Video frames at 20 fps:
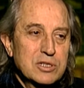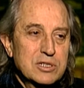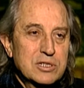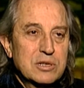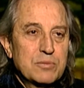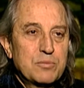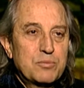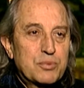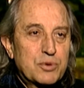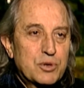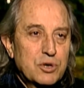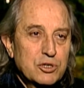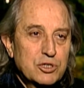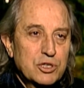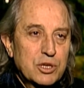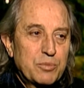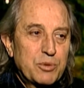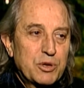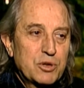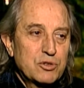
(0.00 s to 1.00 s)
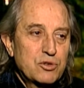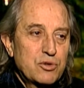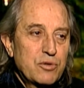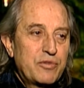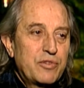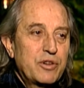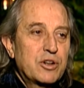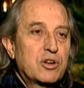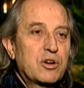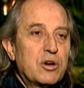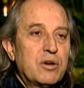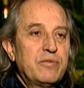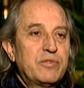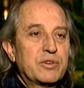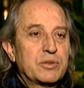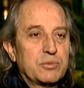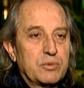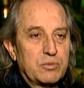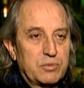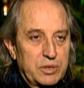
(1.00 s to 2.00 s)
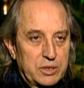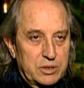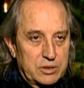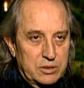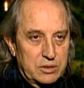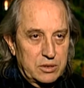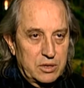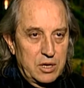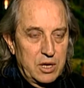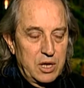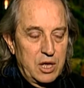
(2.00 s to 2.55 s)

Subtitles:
to some project because you feel comfortable with it.